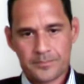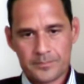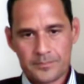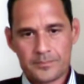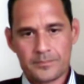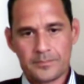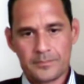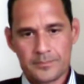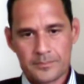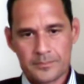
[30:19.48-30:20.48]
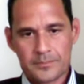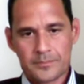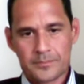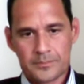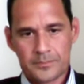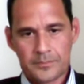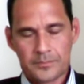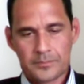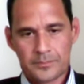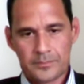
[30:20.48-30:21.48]

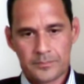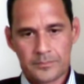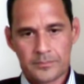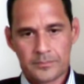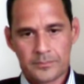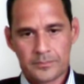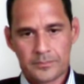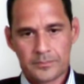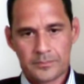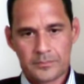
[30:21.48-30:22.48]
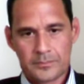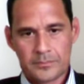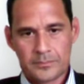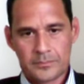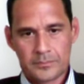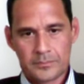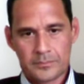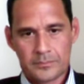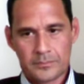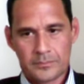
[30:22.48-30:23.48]

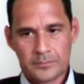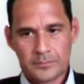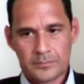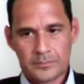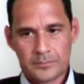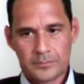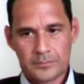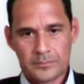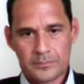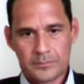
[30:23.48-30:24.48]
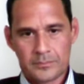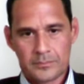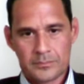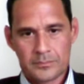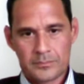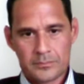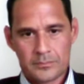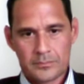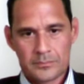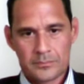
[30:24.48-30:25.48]

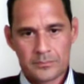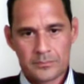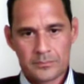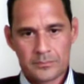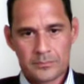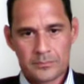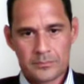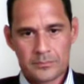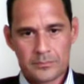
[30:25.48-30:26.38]
(silent)